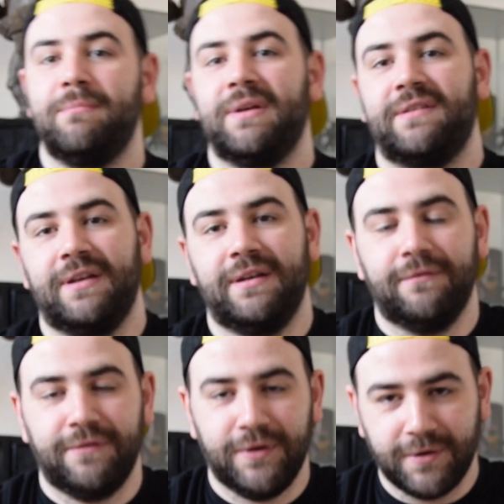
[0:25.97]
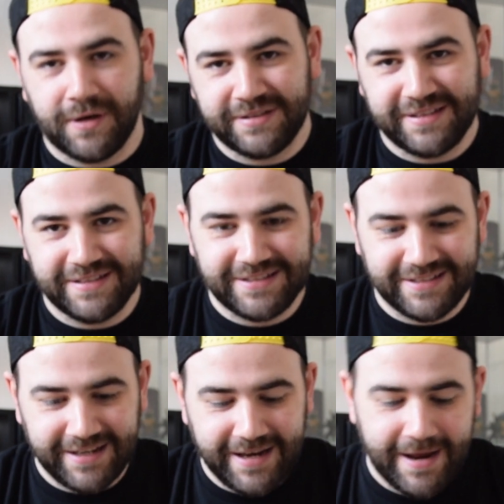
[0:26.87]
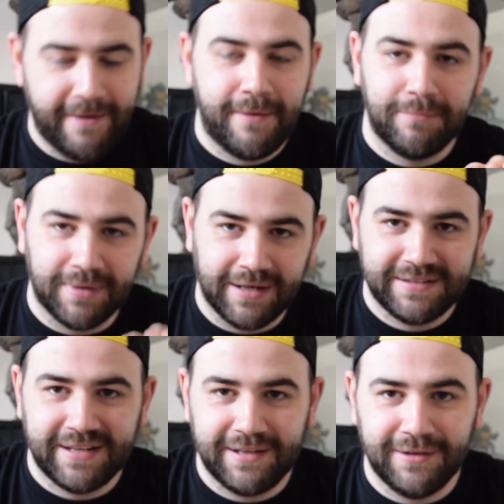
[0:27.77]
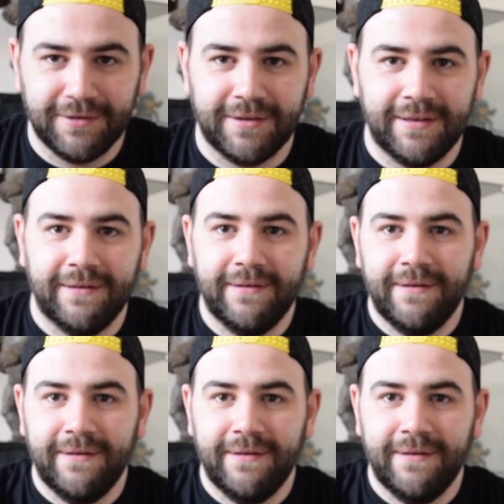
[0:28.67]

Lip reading: bits in for you guys to see. But let's take a look at it.